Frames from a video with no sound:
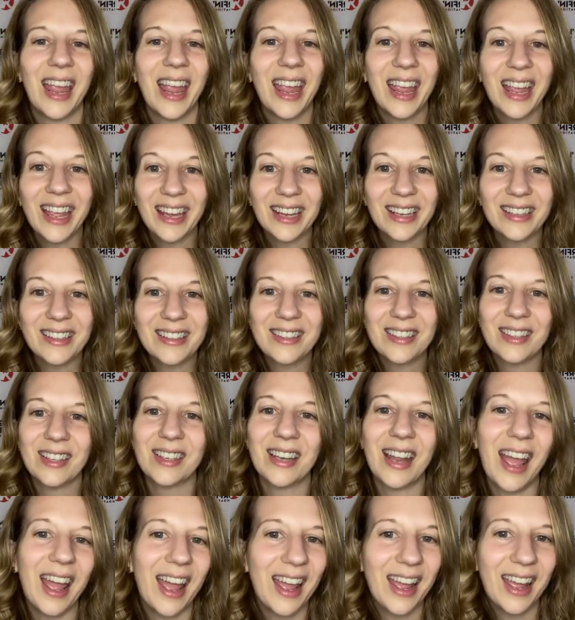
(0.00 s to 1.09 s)
And
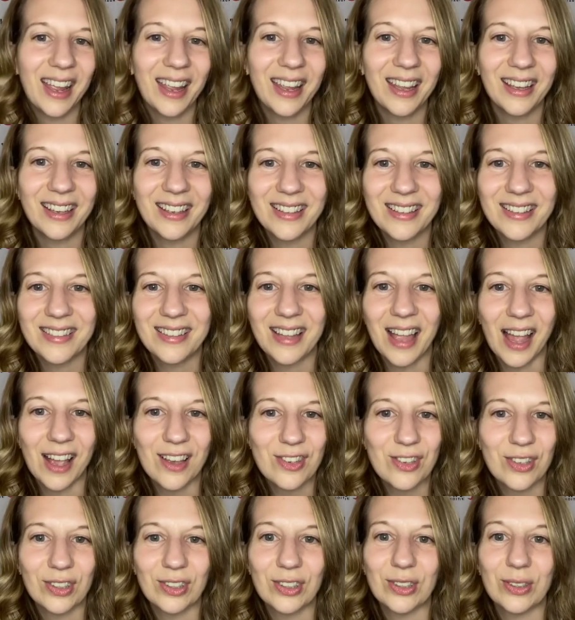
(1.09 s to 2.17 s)
today is
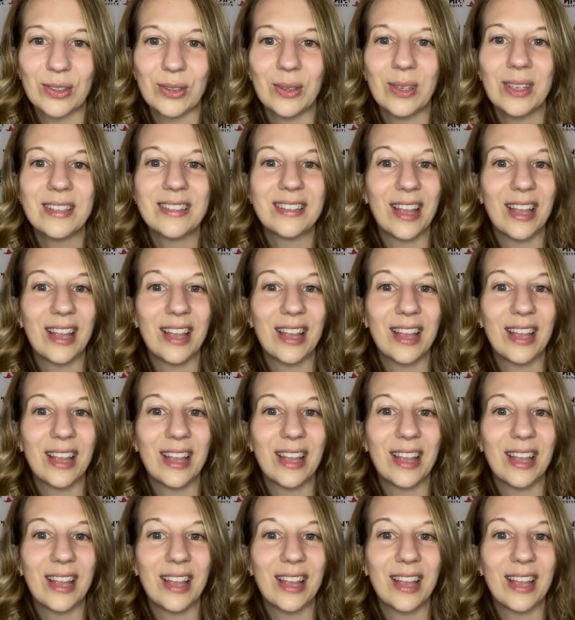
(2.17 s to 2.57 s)
National